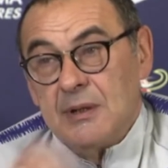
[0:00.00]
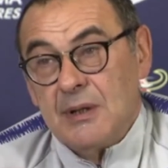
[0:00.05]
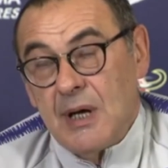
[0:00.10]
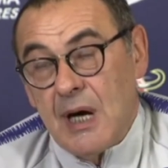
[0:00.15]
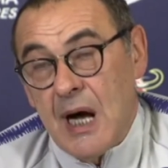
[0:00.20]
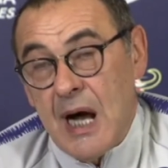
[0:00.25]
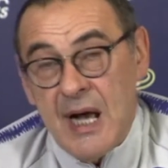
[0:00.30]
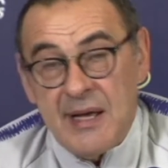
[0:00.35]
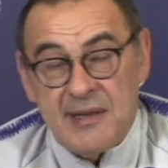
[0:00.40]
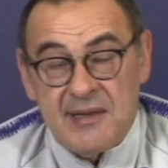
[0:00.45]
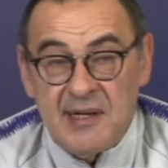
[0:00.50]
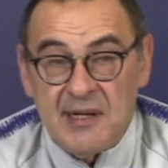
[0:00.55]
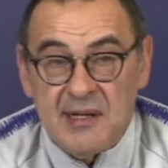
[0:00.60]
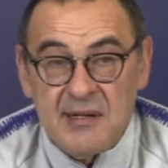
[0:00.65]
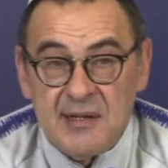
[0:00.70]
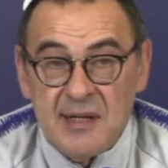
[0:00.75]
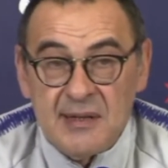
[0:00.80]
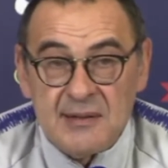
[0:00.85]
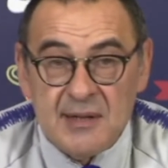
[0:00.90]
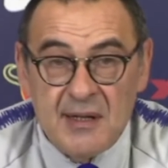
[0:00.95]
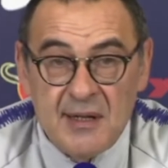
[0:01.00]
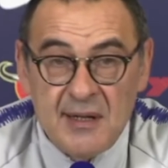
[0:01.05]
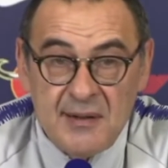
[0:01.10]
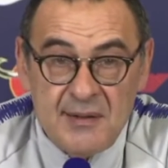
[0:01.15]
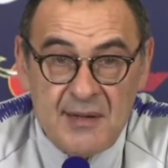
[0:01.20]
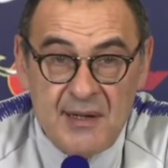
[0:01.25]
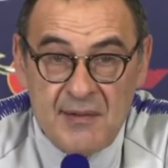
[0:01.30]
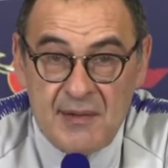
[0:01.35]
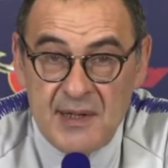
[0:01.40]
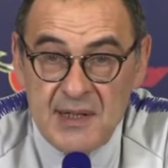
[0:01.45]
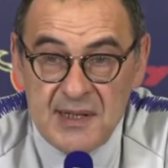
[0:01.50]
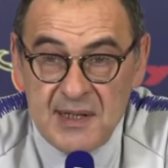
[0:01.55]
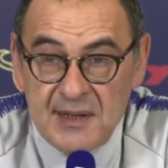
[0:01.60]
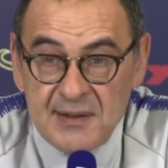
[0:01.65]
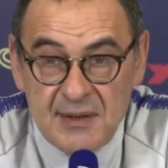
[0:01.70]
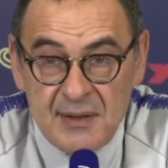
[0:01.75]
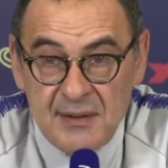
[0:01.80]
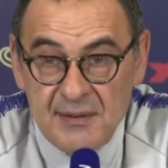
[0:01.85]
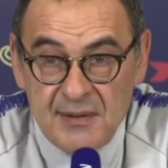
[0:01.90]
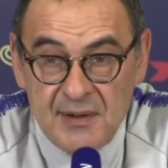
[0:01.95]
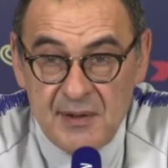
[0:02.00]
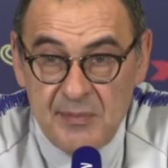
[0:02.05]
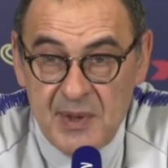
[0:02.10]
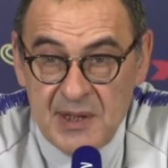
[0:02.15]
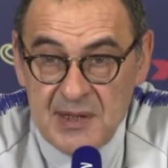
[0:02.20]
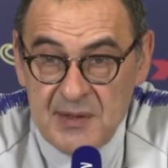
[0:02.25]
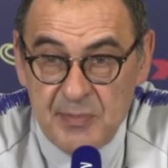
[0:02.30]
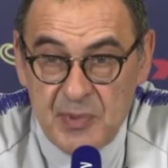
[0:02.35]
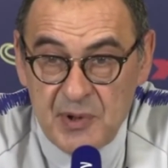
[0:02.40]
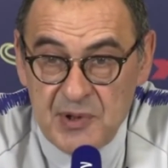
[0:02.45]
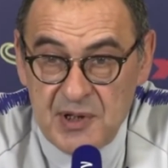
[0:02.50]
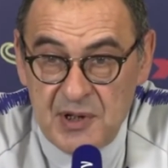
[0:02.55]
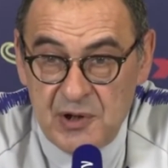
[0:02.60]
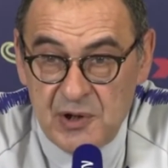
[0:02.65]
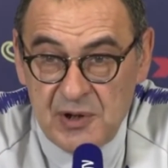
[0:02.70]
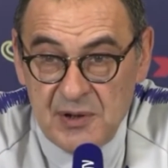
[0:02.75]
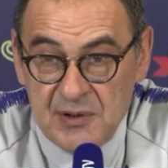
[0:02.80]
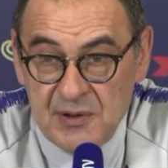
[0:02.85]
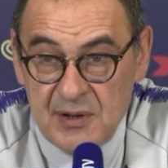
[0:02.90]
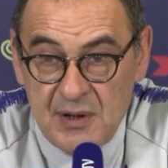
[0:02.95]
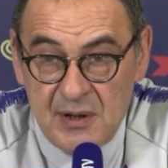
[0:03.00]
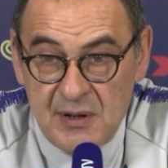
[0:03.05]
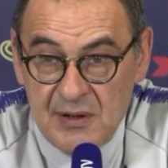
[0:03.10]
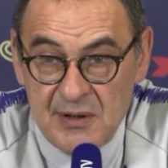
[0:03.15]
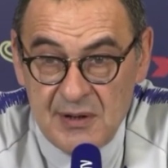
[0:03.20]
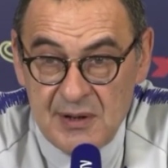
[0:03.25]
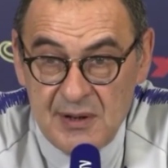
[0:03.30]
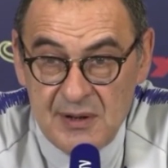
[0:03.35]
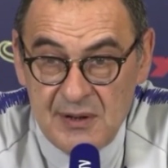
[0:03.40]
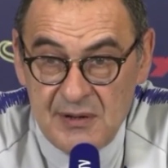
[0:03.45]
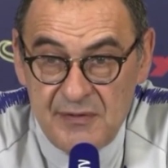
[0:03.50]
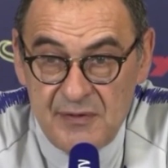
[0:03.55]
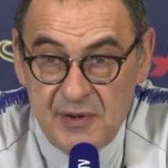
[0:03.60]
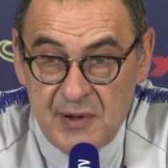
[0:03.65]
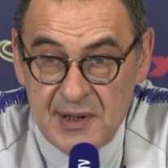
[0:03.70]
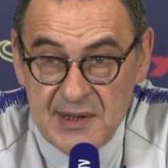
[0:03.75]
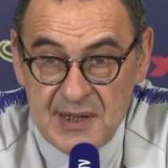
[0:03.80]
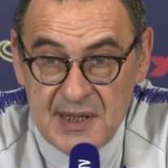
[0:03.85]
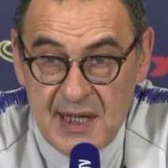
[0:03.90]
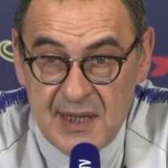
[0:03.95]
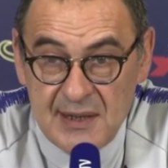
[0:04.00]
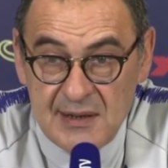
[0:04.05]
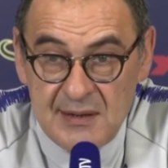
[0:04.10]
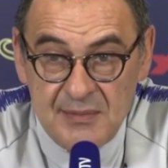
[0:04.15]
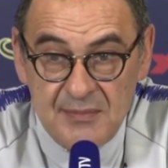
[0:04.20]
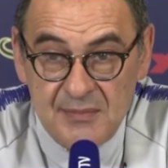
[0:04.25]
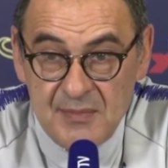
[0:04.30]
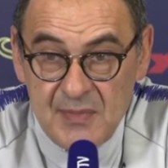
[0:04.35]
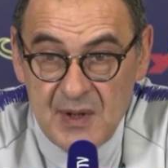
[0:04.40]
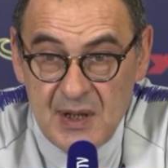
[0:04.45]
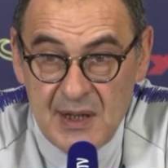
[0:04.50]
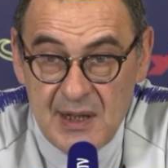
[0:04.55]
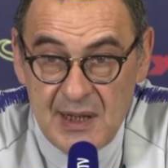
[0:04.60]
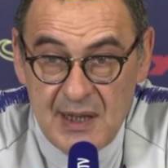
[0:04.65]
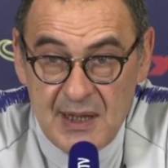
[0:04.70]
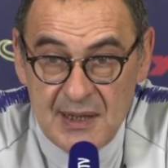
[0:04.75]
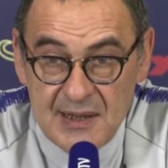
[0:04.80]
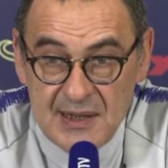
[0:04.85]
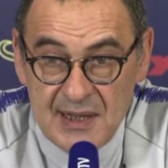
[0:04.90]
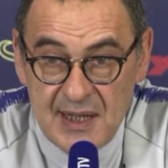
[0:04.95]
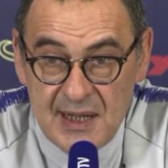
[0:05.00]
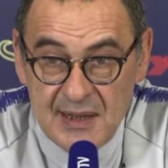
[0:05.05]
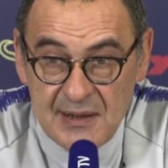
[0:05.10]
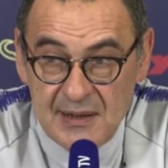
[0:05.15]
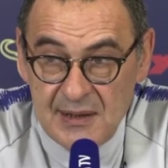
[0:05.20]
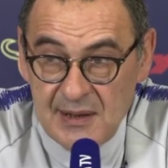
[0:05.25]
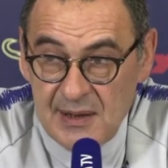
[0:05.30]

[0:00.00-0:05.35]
I think that there isn't the best position for Hazard. Hazard